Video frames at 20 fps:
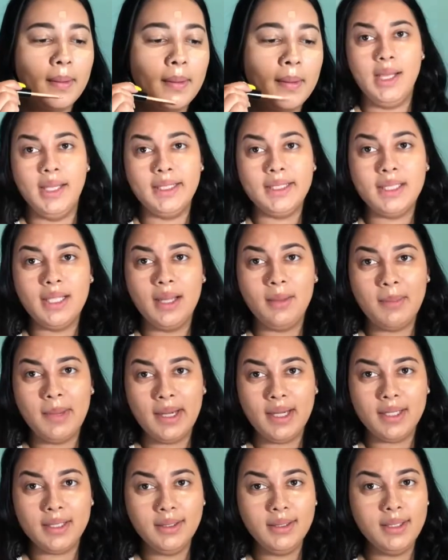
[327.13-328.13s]
I like to let my
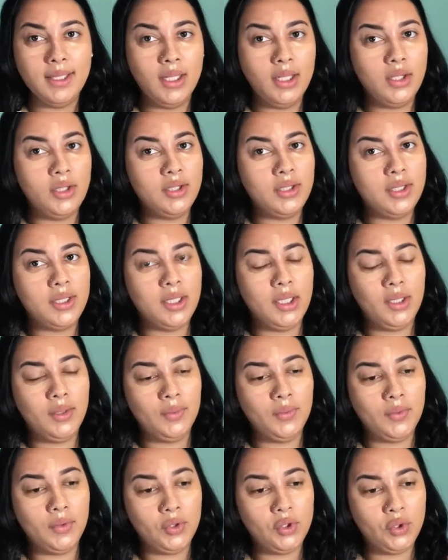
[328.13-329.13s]
concealer sit
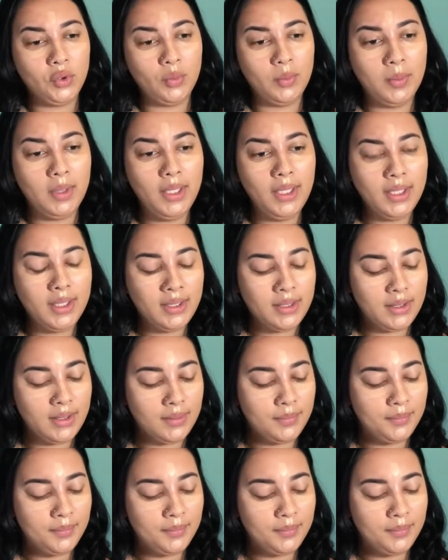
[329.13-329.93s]
for 2 minutes.